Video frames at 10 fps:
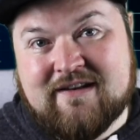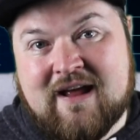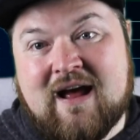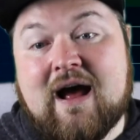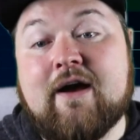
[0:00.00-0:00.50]

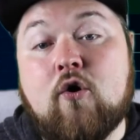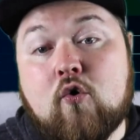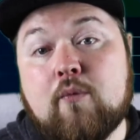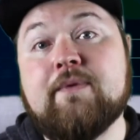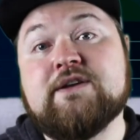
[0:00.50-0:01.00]
I
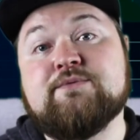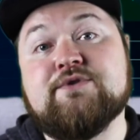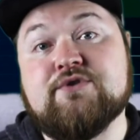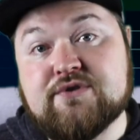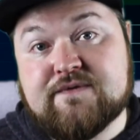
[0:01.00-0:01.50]
hope this was
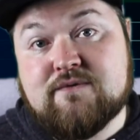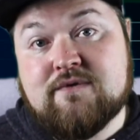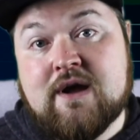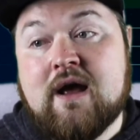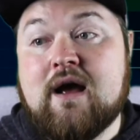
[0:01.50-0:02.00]
useful.
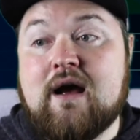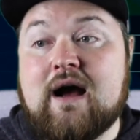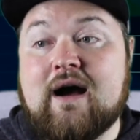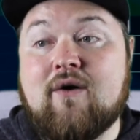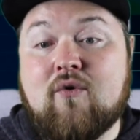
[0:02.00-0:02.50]
I
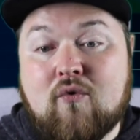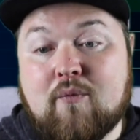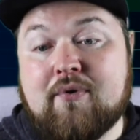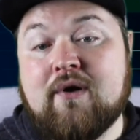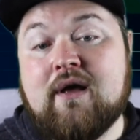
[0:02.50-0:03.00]
hope
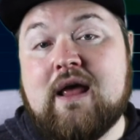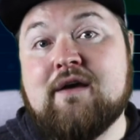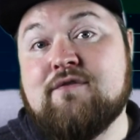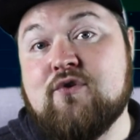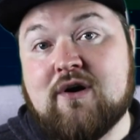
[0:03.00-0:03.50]

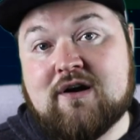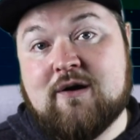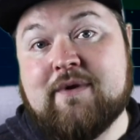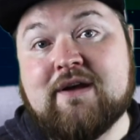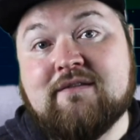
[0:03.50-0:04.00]
if you are
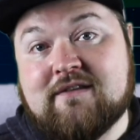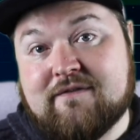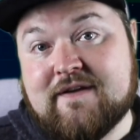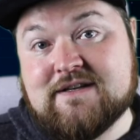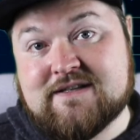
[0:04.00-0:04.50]
coming into
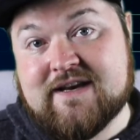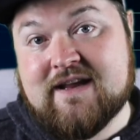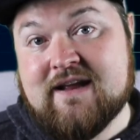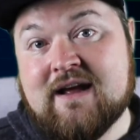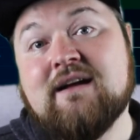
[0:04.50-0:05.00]
Phase 3,
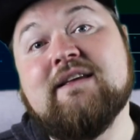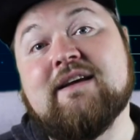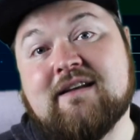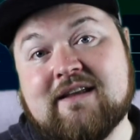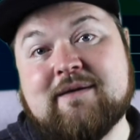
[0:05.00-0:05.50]
you
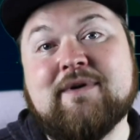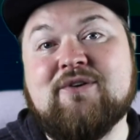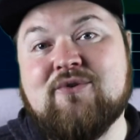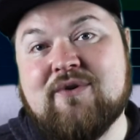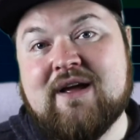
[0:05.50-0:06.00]
can let me
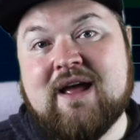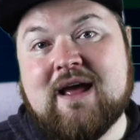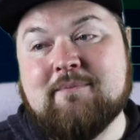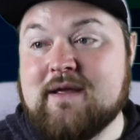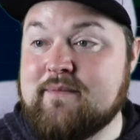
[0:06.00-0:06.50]
know,
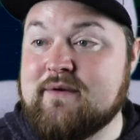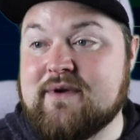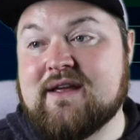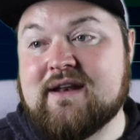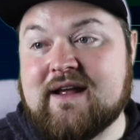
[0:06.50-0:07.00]
and maybe we
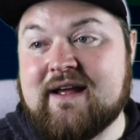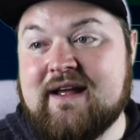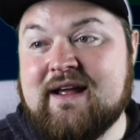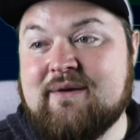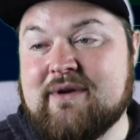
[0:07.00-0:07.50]
can
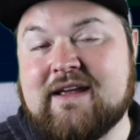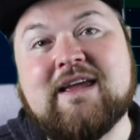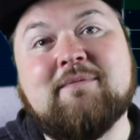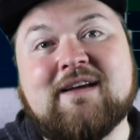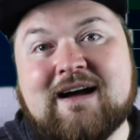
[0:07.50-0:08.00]

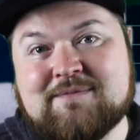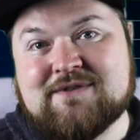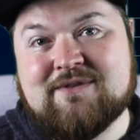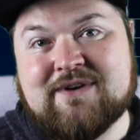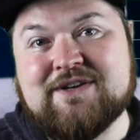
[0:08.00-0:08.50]
keep tabs
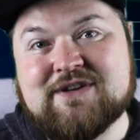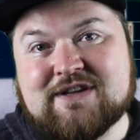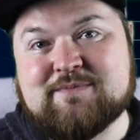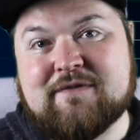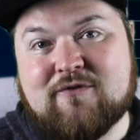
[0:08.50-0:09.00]
on each other's
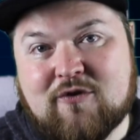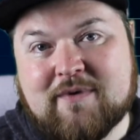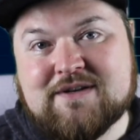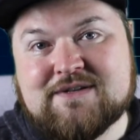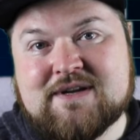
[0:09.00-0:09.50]

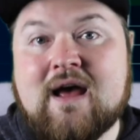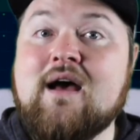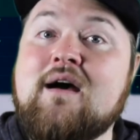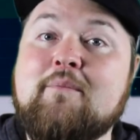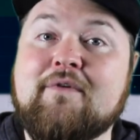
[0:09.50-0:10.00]
performance.
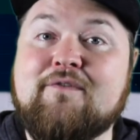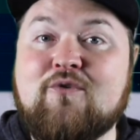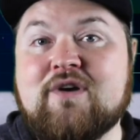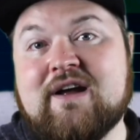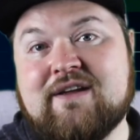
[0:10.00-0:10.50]

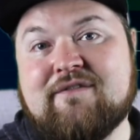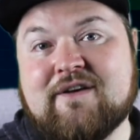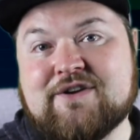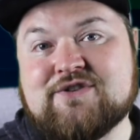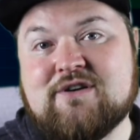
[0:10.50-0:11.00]
Before I
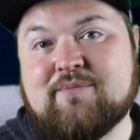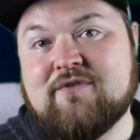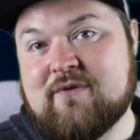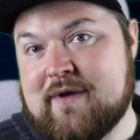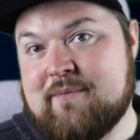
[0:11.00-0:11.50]
finish up,
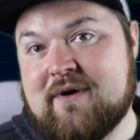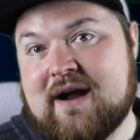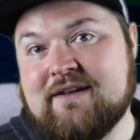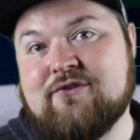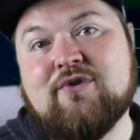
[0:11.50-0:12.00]
remember I
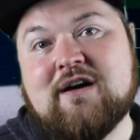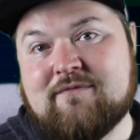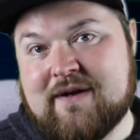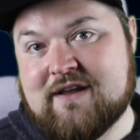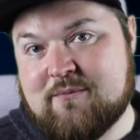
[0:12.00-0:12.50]
do have
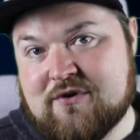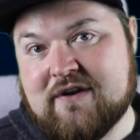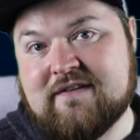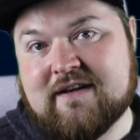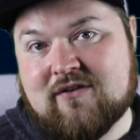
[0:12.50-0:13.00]
my
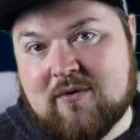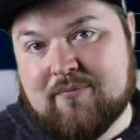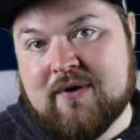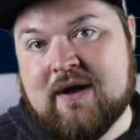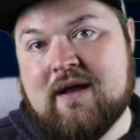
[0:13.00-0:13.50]
community club
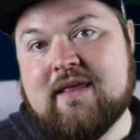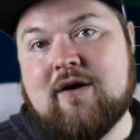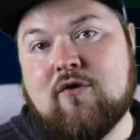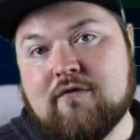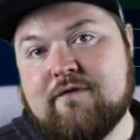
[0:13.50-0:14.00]
that
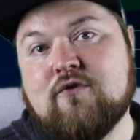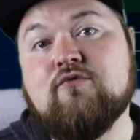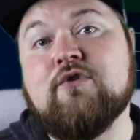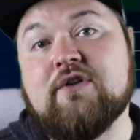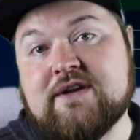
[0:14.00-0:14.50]
on full
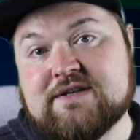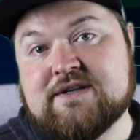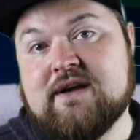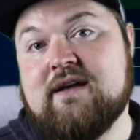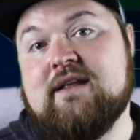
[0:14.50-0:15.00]
release
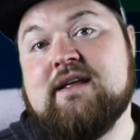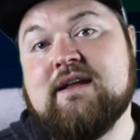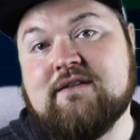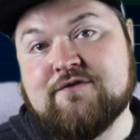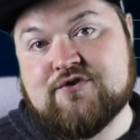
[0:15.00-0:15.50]
at the
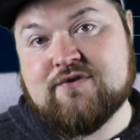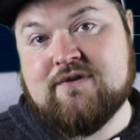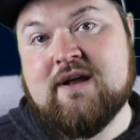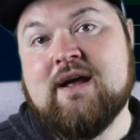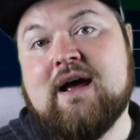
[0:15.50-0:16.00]
end of June
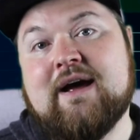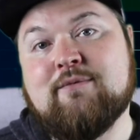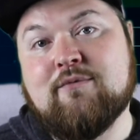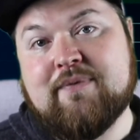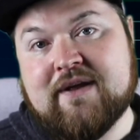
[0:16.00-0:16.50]
I
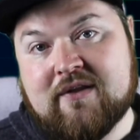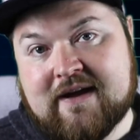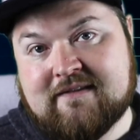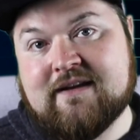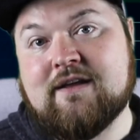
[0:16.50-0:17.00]
will be
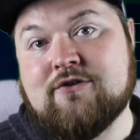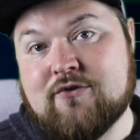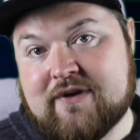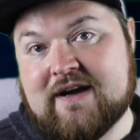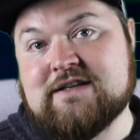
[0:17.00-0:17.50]
letting you
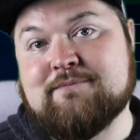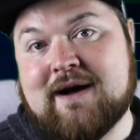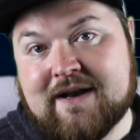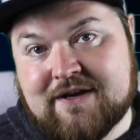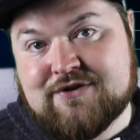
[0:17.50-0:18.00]
guys
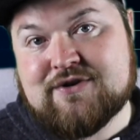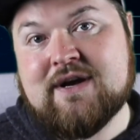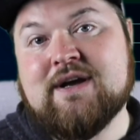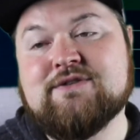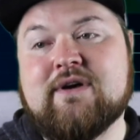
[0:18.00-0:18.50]
manage,
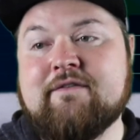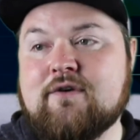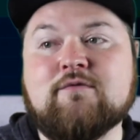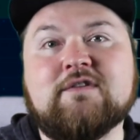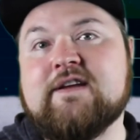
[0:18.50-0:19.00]
so
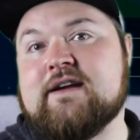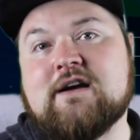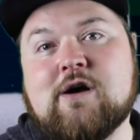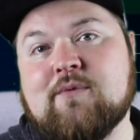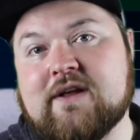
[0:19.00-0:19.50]
everyone will take a
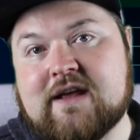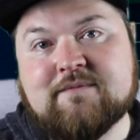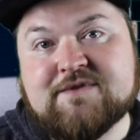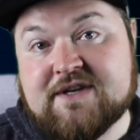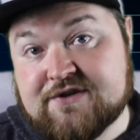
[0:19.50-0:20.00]
couple of
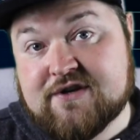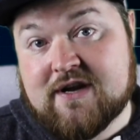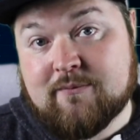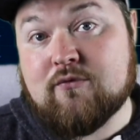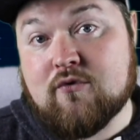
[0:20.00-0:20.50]
games each and
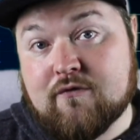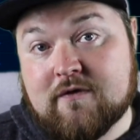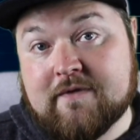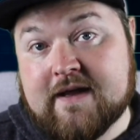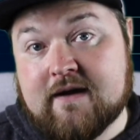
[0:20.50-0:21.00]
we'll go from
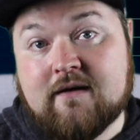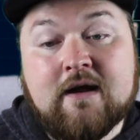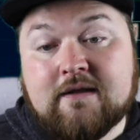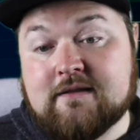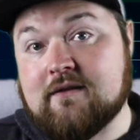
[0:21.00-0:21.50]
there.
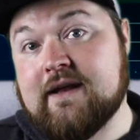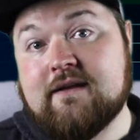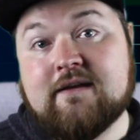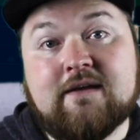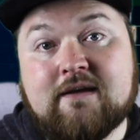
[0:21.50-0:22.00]
The
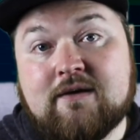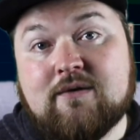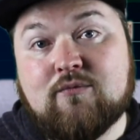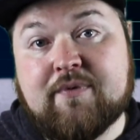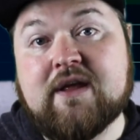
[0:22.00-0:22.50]
link
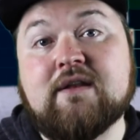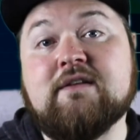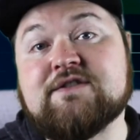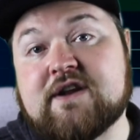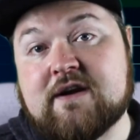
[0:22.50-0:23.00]
will be in the
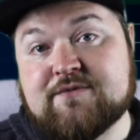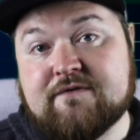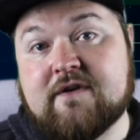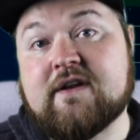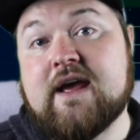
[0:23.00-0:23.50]
description
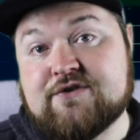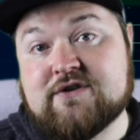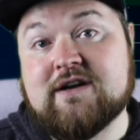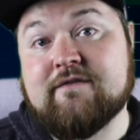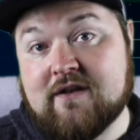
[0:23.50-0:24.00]
for Ketra
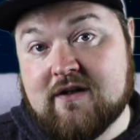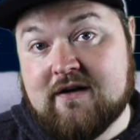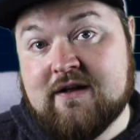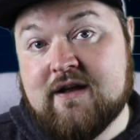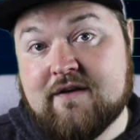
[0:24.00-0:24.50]
and Villa
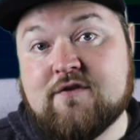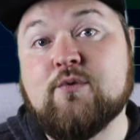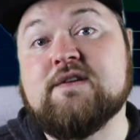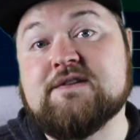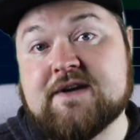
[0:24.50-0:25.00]
if you want
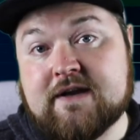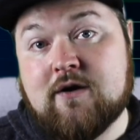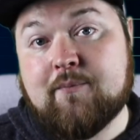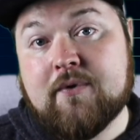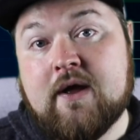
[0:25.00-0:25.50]
to sign
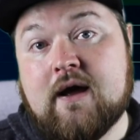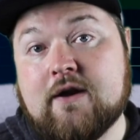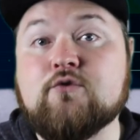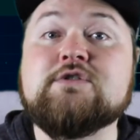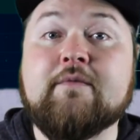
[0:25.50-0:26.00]
up. I
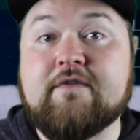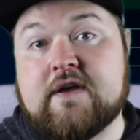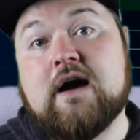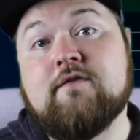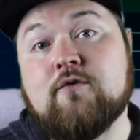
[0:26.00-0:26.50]
know some of you
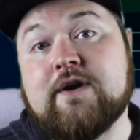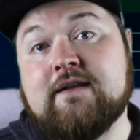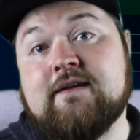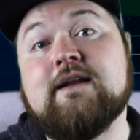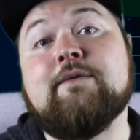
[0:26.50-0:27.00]
have
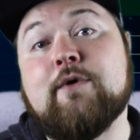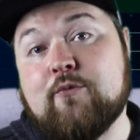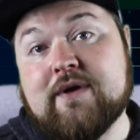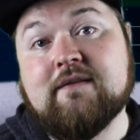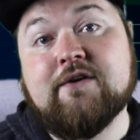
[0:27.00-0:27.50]
already and I will
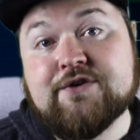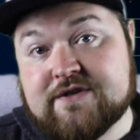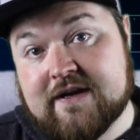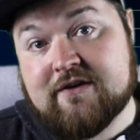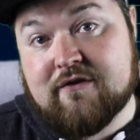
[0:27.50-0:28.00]
be in touch,
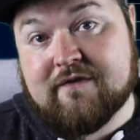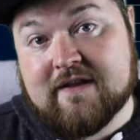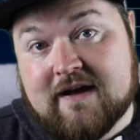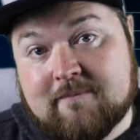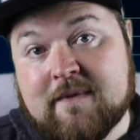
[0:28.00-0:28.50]
thank you for
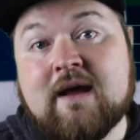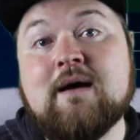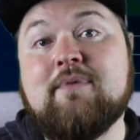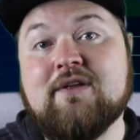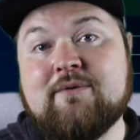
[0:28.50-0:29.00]
that.
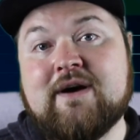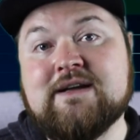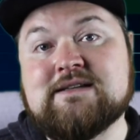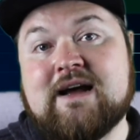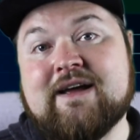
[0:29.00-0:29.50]
But
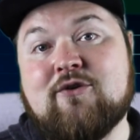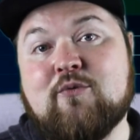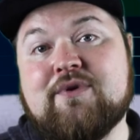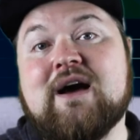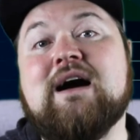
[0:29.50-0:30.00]
otherwise, I
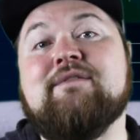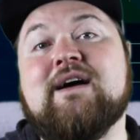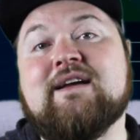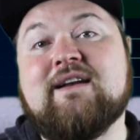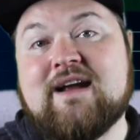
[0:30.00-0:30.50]
hope you have a
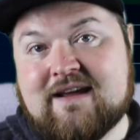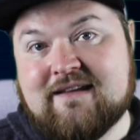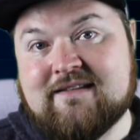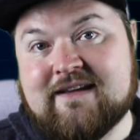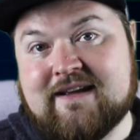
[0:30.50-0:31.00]
cracking
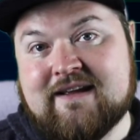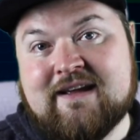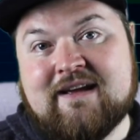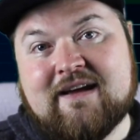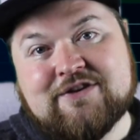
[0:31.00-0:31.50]
day,
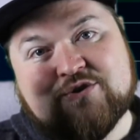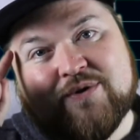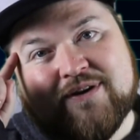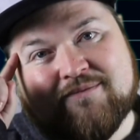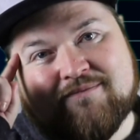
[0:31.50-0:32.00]
enjoy
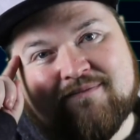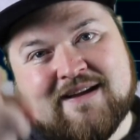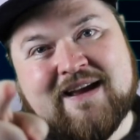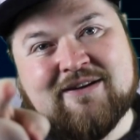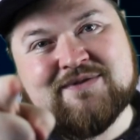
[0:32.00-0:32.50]
it,
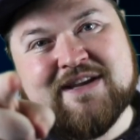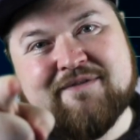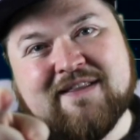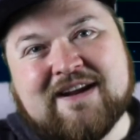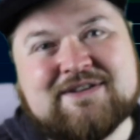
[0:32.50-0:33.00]
and I'll see you for
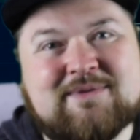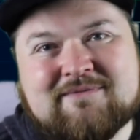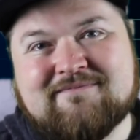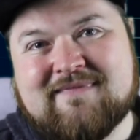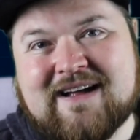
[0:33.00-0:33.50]
the next one.
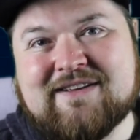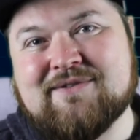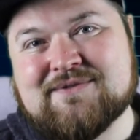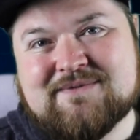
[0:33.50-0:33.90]
Adios.